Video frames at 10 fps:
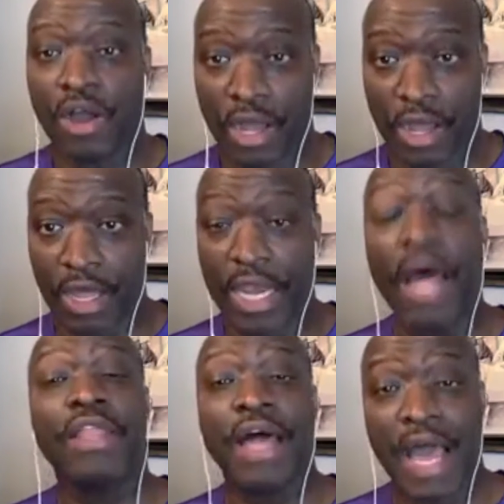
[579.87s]

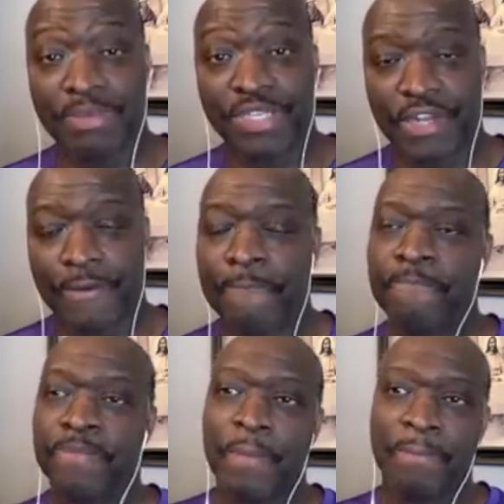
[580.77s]
Another option,
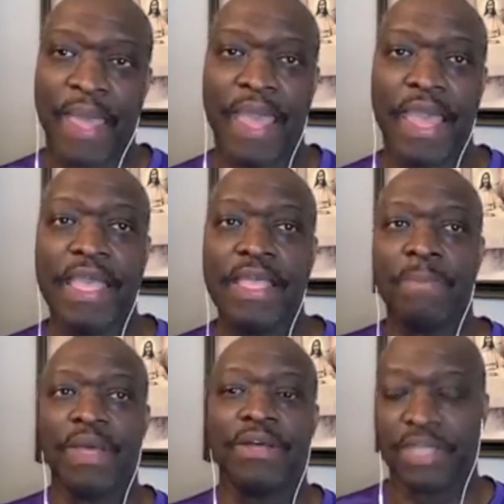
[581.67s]
pay
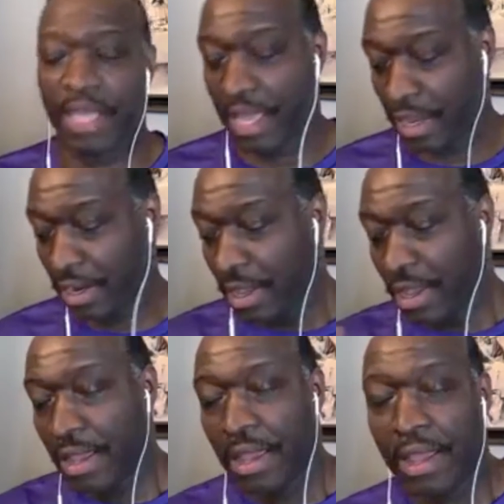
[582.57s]
your bills ahead.
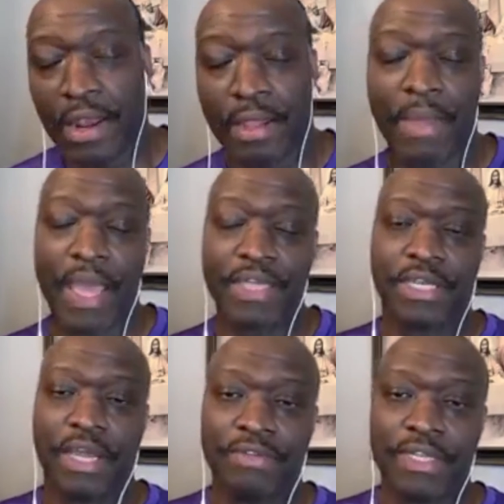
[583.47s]
Man,
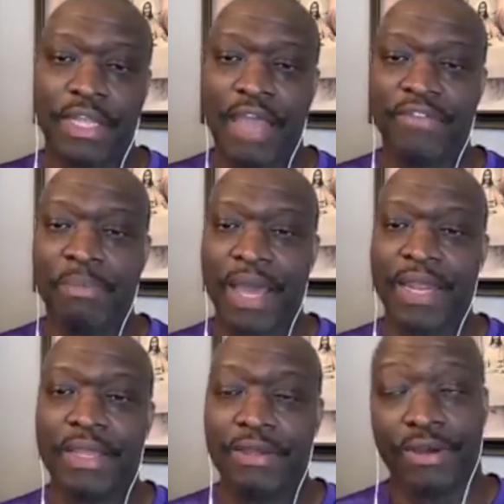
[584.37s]

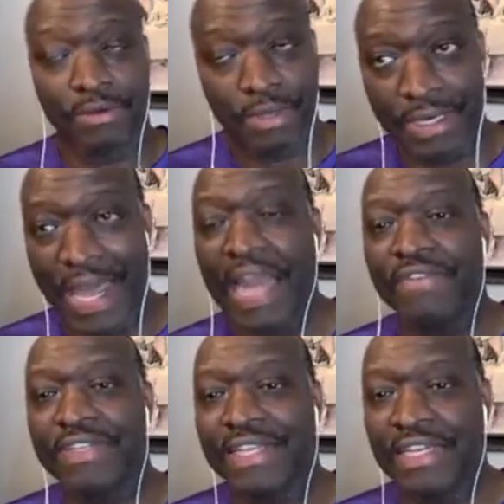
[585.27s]
everybody, or a lot
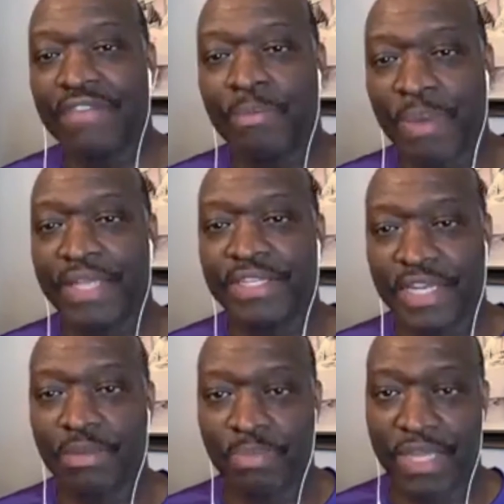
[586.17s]
of us are living
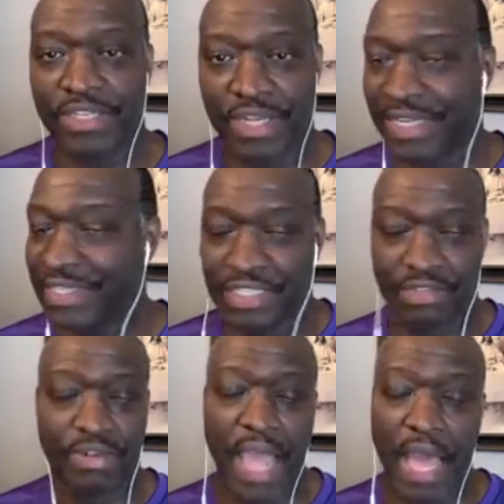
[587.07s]
paycheck to paycheck. That's just
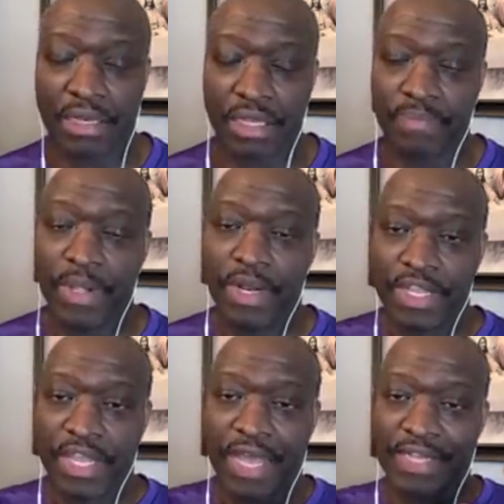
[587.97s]
the reality.
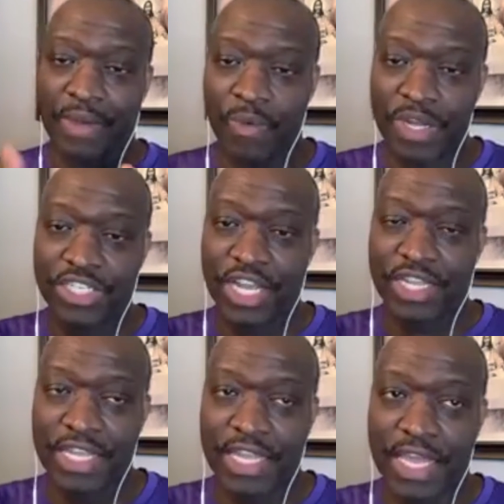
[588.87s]
You got that one
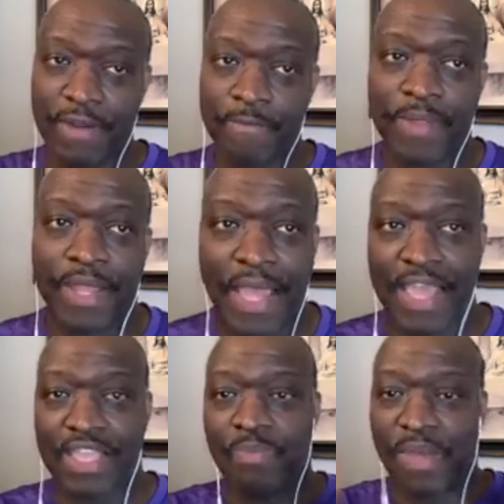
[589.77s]
check you get,
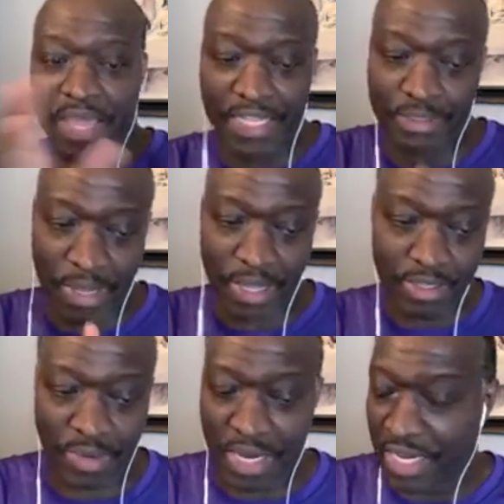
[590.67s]
and you pay these
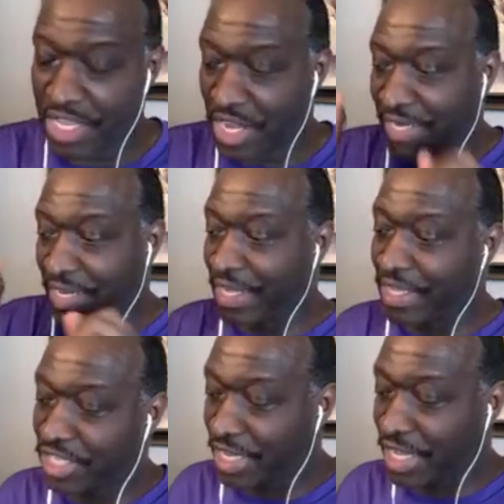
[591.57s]
bills with it. And then you got that
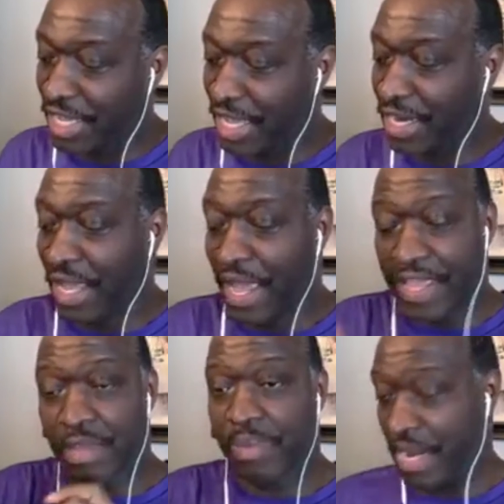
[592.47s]
other check you get,
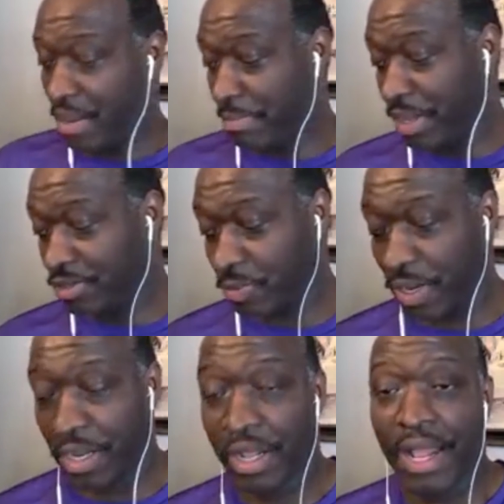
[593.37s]
and you pay them bills
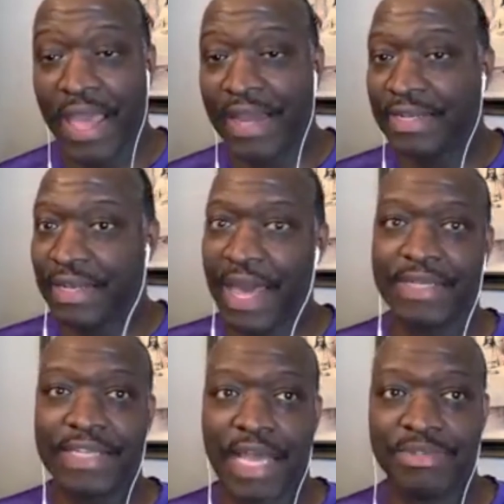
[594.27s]
with it. And a lot
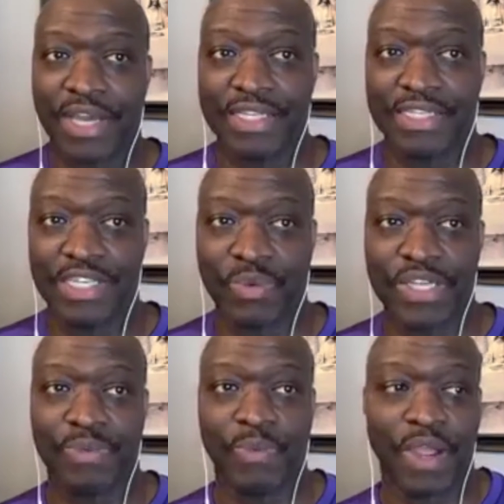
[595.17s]
of times you got a
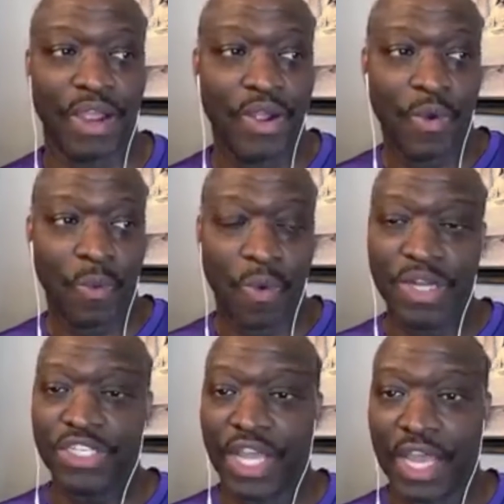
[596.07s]
situation where
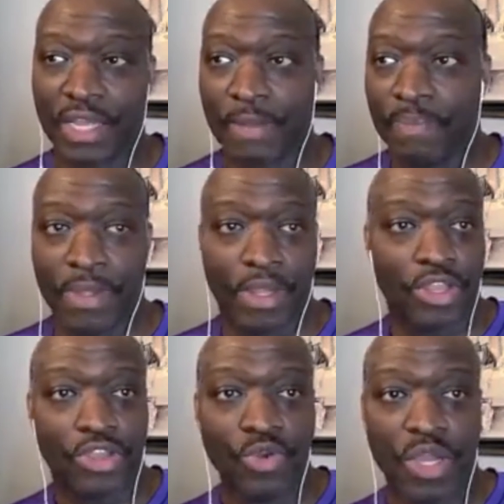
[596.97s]
one check,
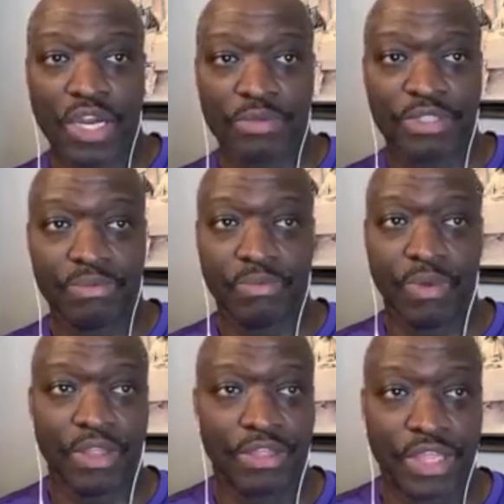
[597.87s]
you end up
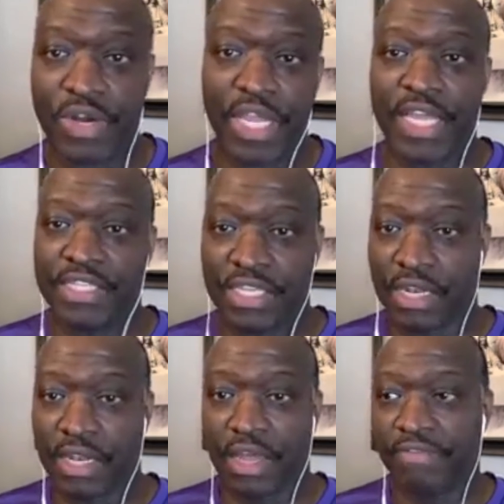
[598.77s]
with 38
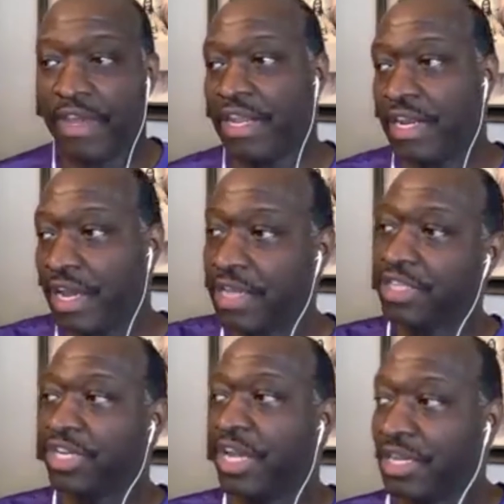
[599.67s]
cents left. And then the
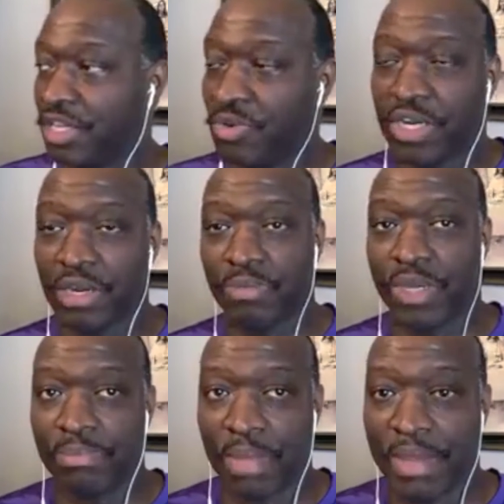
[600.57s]
other check, you end up
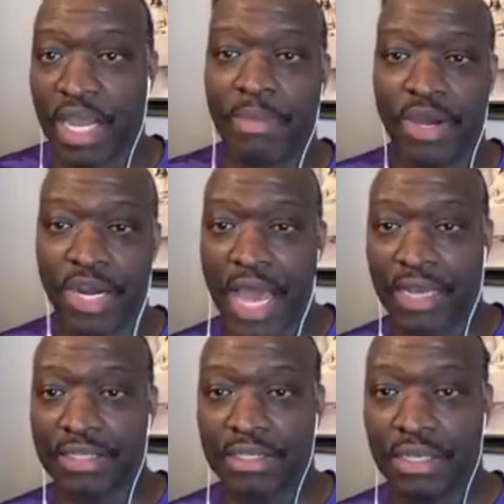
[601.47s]
with maybe a couple
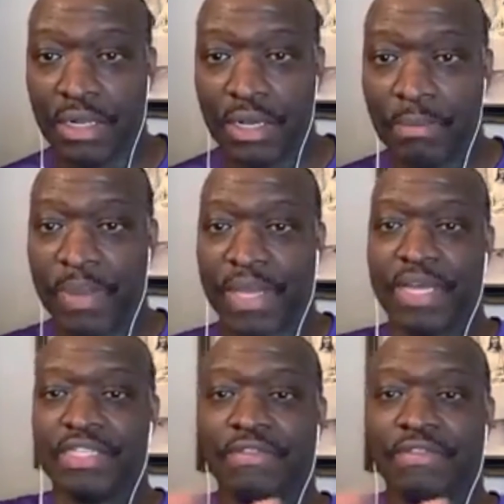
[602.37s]
$100 because